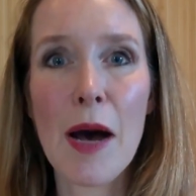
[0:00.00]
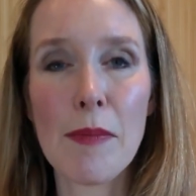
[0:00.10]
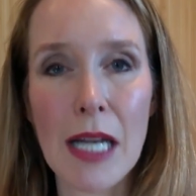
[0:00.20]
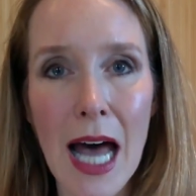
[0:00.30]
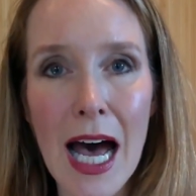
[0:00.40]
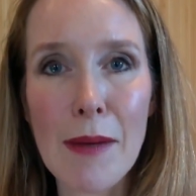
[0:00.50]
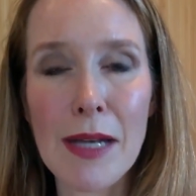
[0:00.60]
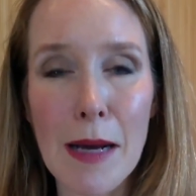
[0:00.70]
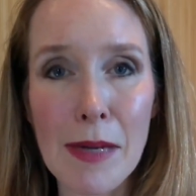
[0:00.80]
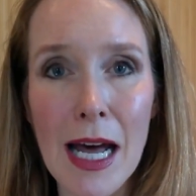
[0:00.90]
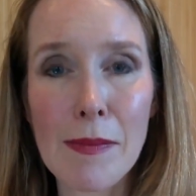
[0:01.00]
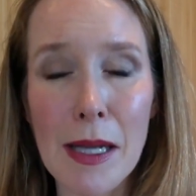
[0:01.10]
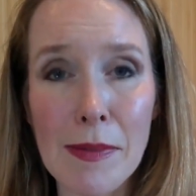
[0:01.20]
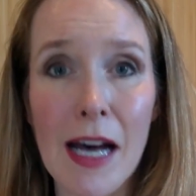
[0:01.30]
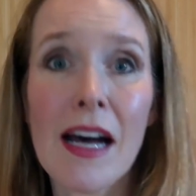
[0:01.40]
Blah, blah, blah,
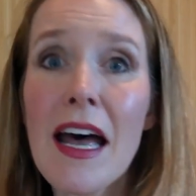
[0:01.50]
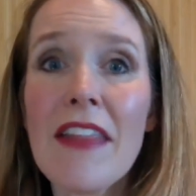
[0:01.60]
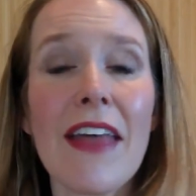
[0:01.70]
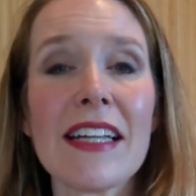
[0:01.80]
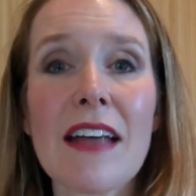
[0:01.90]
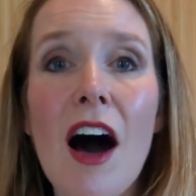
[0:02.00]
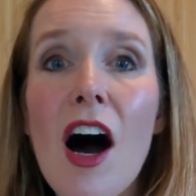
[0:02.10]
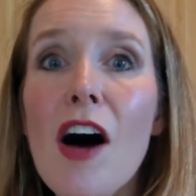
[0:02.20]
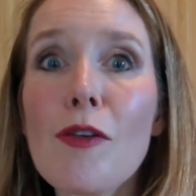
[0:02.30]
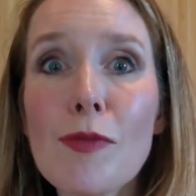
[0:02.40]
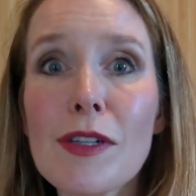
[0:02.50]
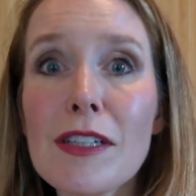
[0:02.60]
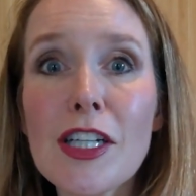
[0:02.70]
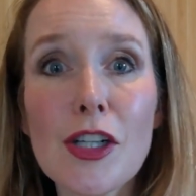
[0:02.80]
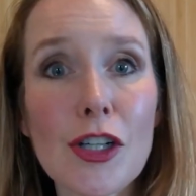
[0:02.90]
blah, blah. That's all
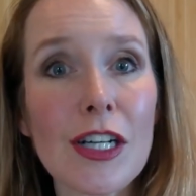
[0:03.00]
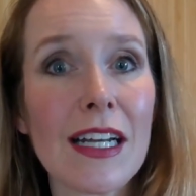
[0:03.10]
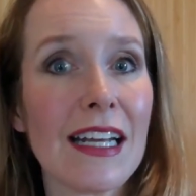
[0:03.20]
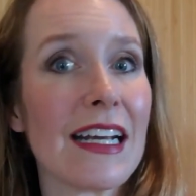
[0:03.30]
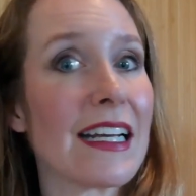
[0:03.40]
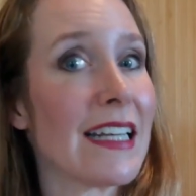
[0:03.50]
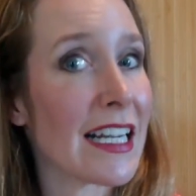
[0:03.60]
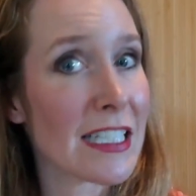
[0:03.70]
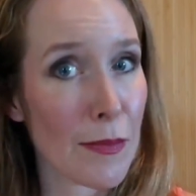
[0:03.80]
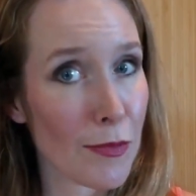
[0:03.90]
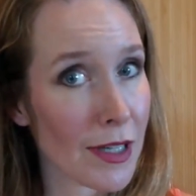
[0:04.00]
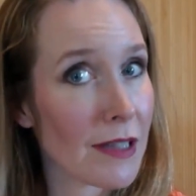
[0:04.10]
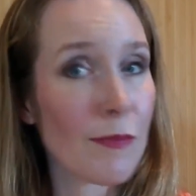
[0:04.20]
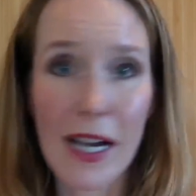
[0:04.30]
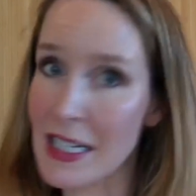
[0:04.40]
really good, and it connects up
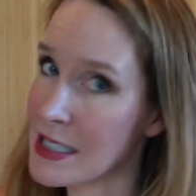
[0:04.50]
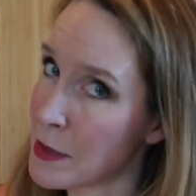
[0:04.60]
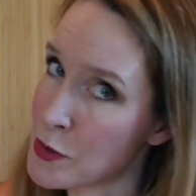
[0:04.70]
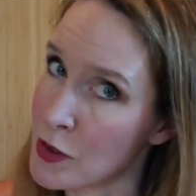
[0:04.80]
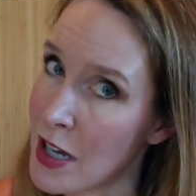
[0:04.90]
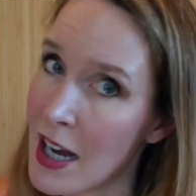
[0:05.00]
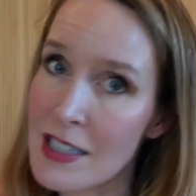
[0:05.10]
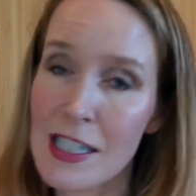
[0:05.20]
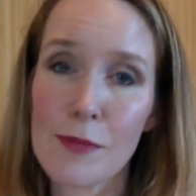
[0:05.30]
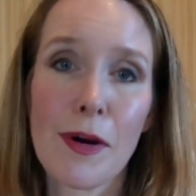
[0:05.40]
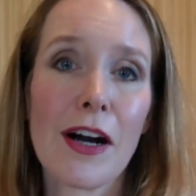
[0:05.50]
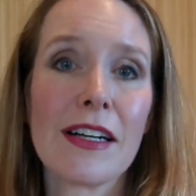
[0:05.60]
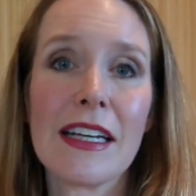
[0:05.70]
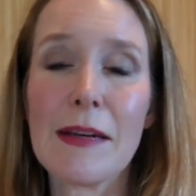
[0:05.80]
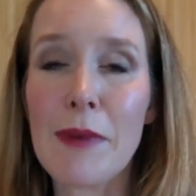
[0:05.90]
with my conceptual cocktail
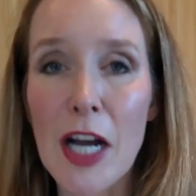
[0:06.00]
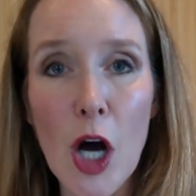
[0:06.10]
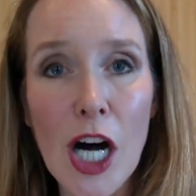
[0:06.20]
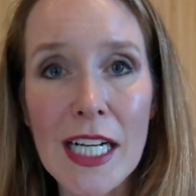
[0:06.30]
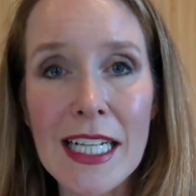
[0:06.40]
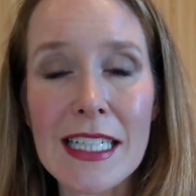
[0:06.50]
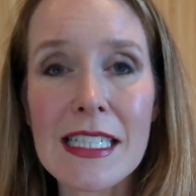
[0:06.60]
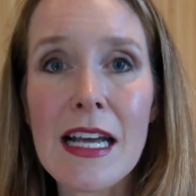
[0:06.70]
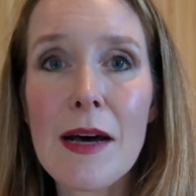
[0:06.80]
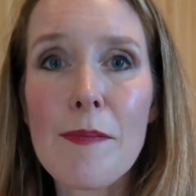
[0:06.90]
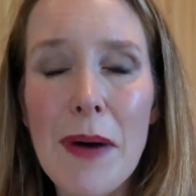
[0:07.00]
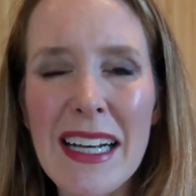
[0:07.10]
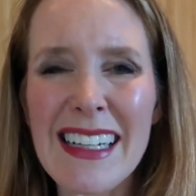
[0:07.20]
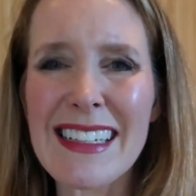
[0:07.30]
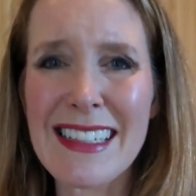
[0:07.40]
party, my audience,
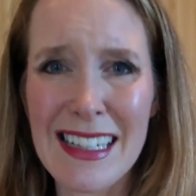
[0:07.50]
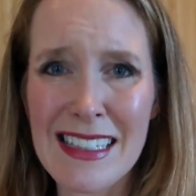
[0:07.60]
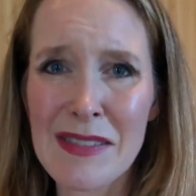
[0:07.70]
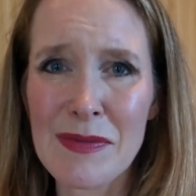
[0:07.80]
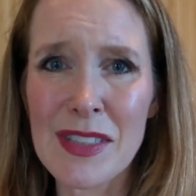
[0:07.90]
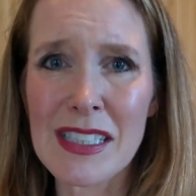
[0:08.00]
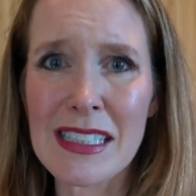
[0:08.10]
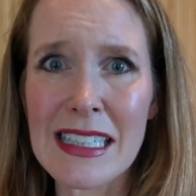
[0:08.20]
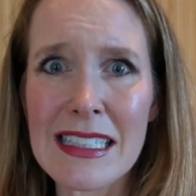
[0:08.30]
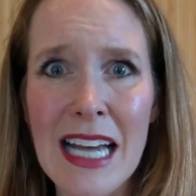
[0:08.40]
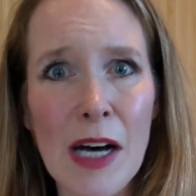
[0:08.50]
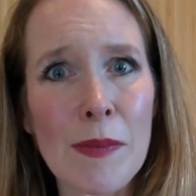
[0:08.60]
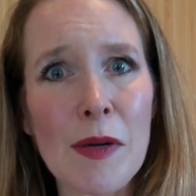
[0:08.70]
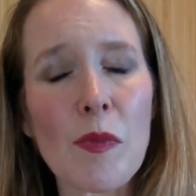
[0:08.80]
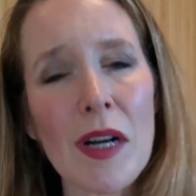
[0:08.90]
but it doesn't really tell
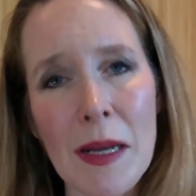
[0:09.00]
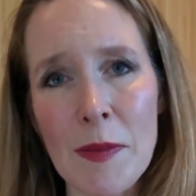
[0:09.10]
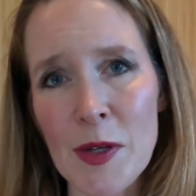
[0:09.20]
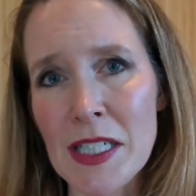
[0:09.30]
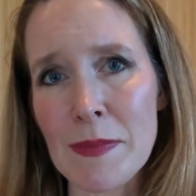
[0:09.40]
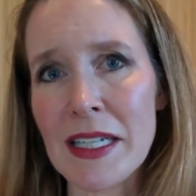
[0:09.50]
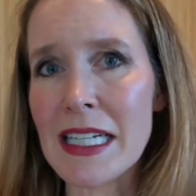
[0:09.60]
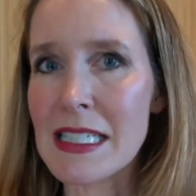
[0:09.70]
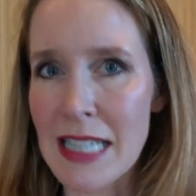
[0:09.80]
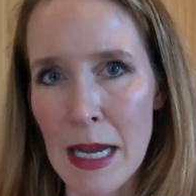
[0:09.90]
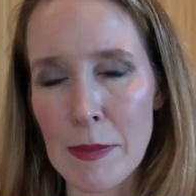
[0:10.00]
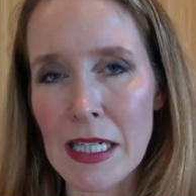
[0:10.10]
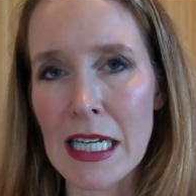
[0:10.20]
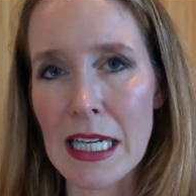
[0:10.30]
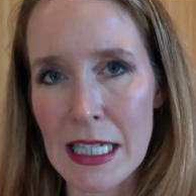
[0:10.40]
me what I'm going to be
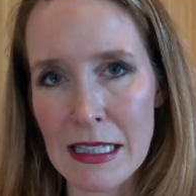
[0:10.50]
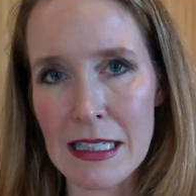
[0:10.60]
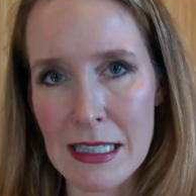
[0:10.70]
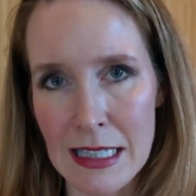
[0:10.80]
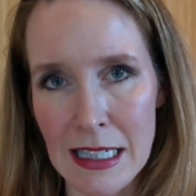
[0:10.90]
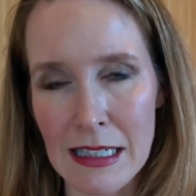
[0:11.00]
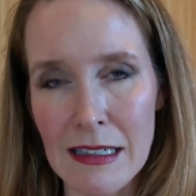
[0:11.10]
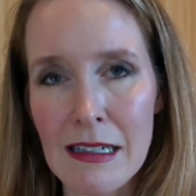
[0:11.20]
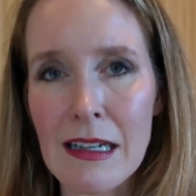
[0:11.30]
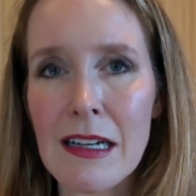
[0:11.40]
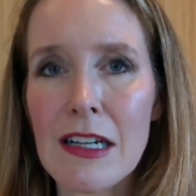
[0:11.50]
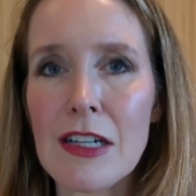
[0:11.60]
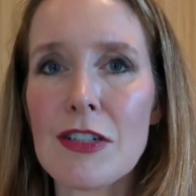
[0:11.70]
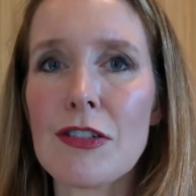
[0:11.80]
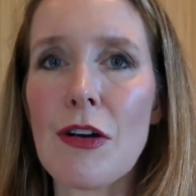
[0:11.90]
examining in the scene.
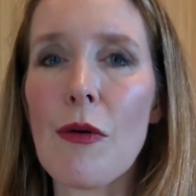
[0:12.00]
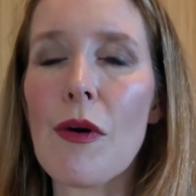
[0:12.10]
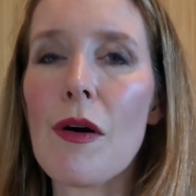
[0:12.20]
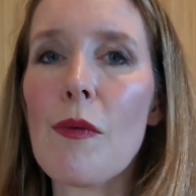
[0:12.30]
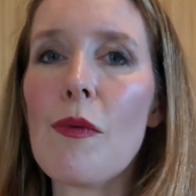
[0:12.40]
So